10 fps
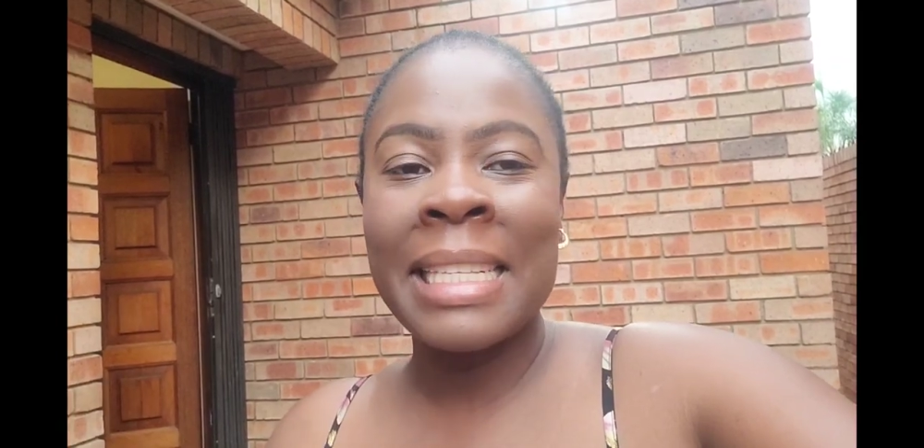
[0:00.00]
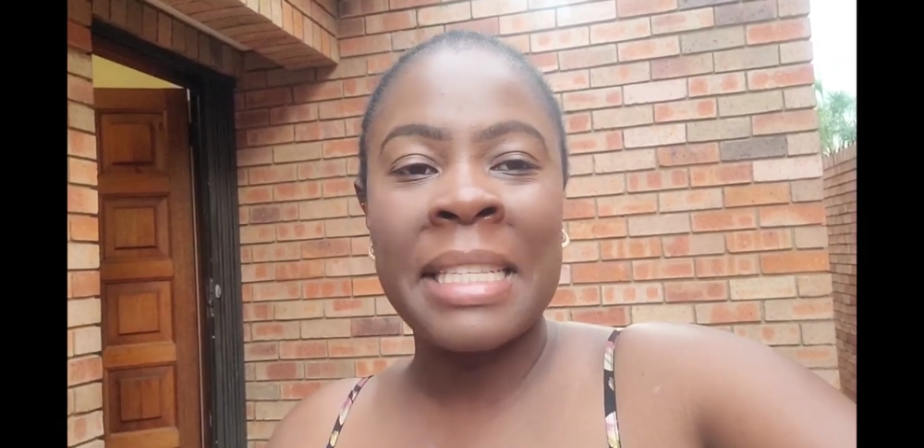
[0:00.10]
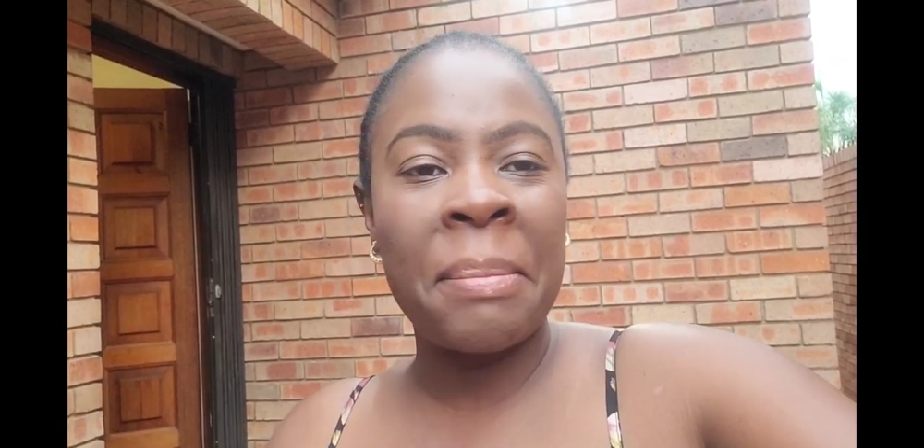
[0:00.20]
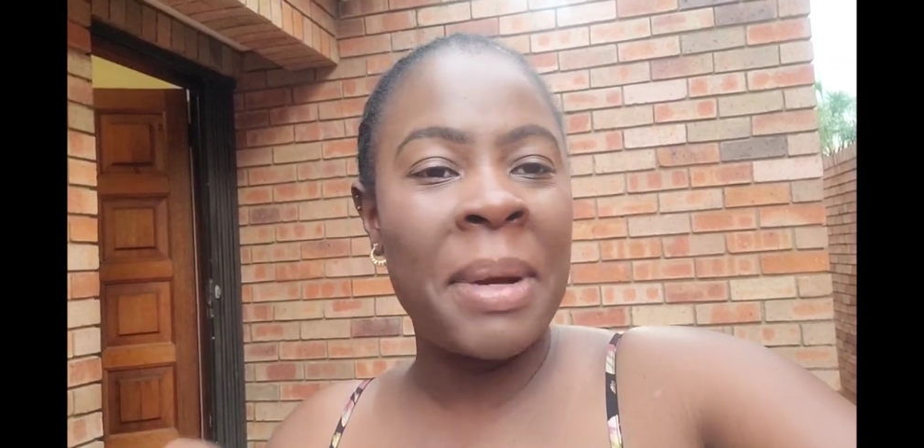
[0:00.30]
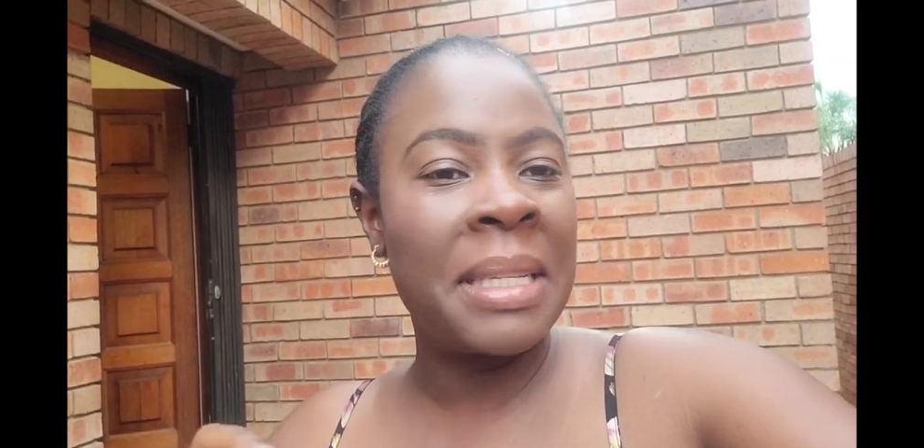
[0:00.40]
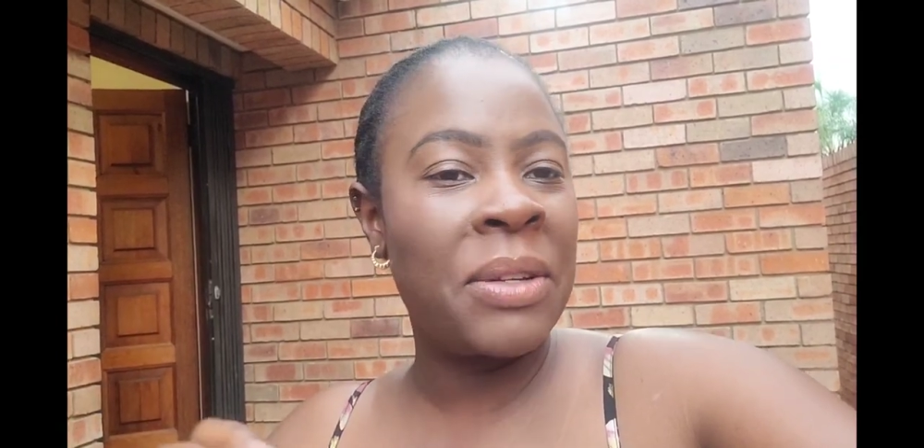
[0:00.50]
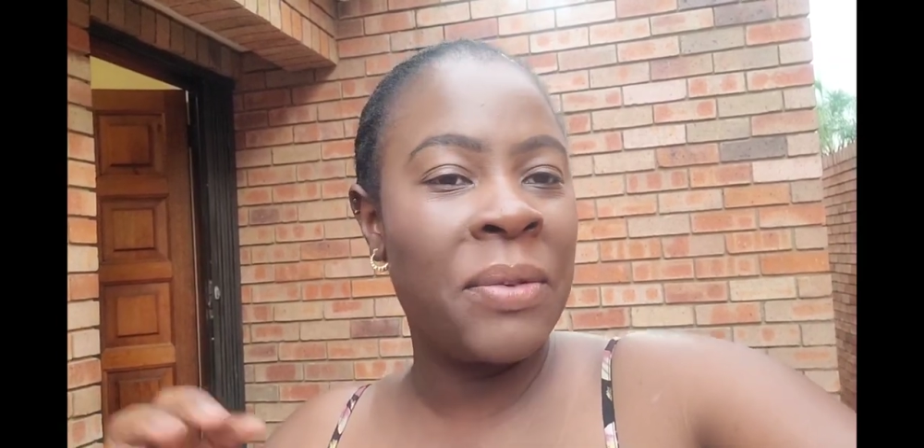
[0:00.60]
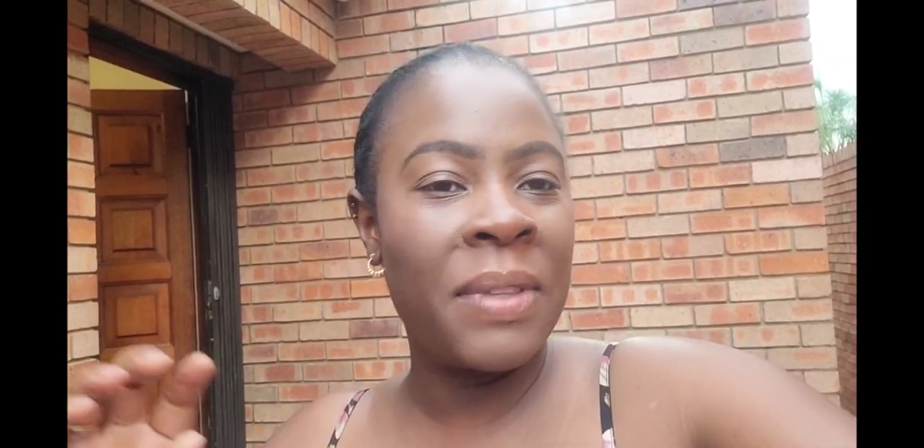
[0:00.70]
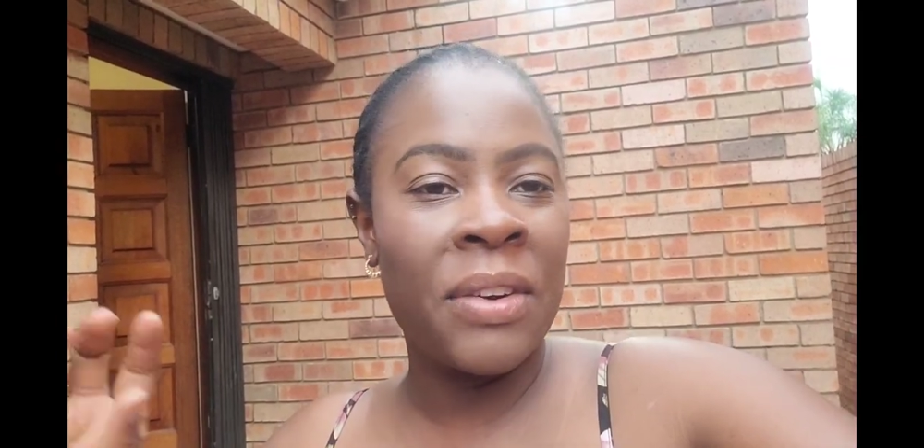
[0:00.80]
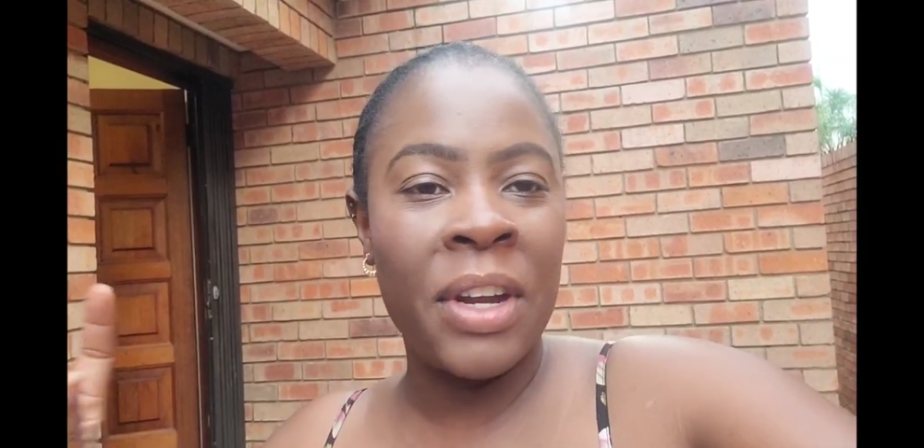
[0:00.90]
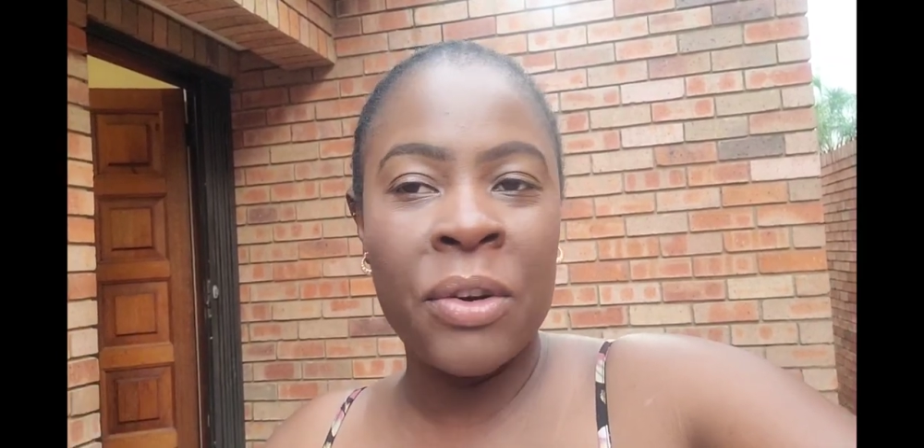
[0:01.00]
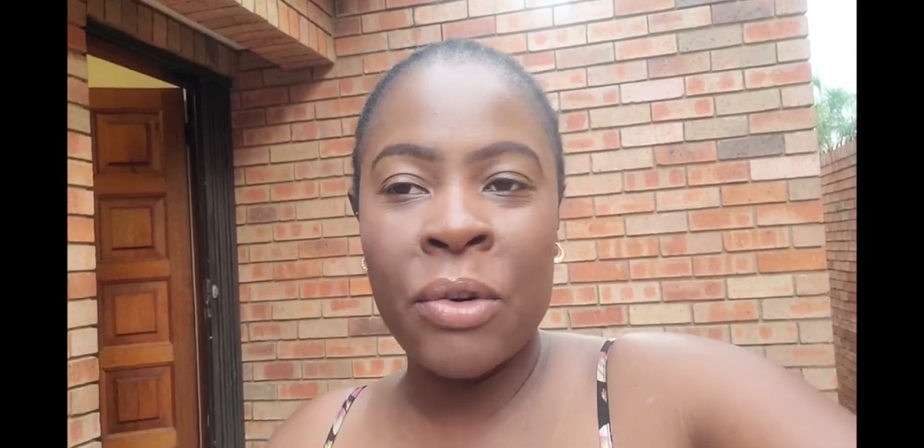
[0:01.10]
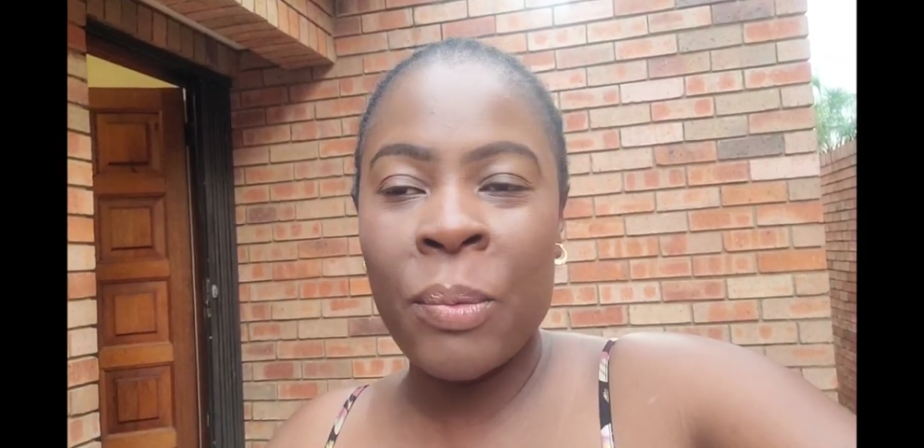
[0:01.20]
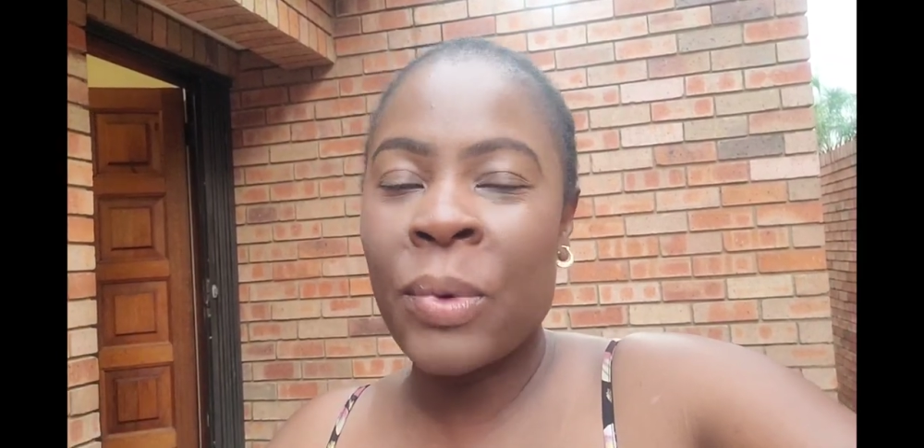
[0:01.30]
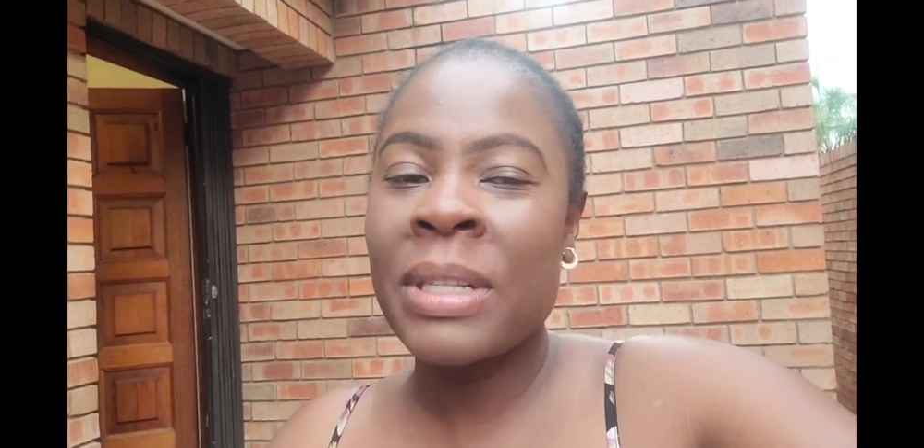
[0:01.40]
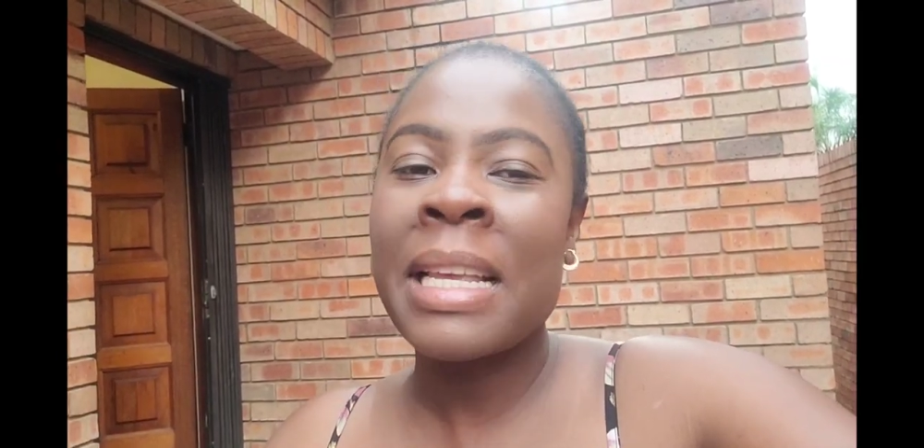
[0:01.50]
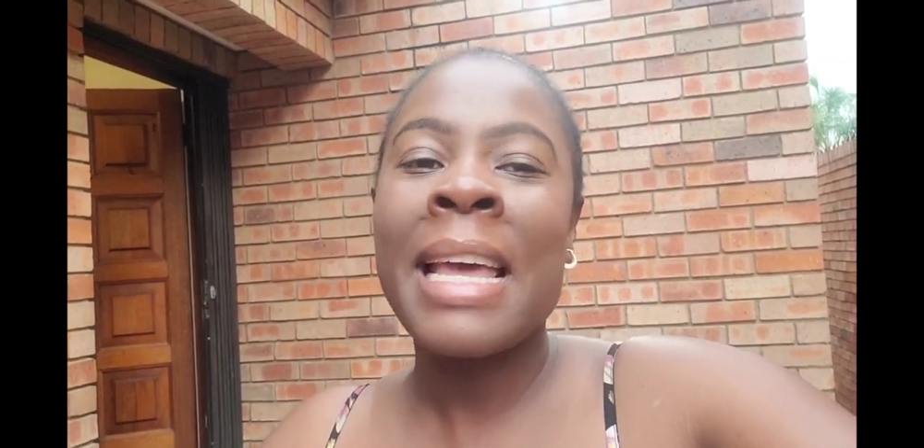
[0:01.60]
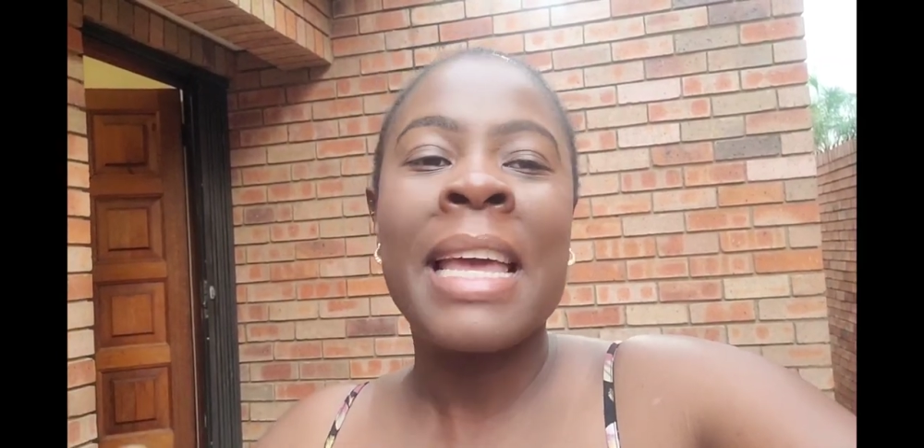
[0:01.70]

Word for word: it's the passing of the red robots,